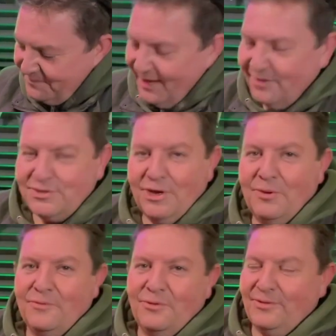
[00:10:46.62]
I was
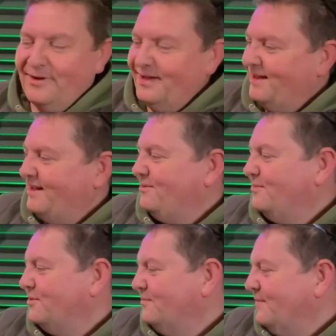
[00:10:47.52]
hopeful that it
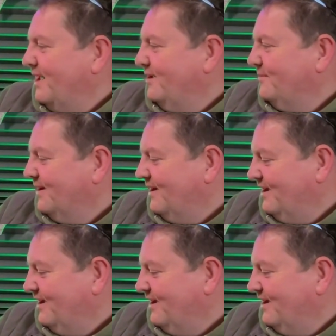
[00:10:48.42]
wouldn't be, but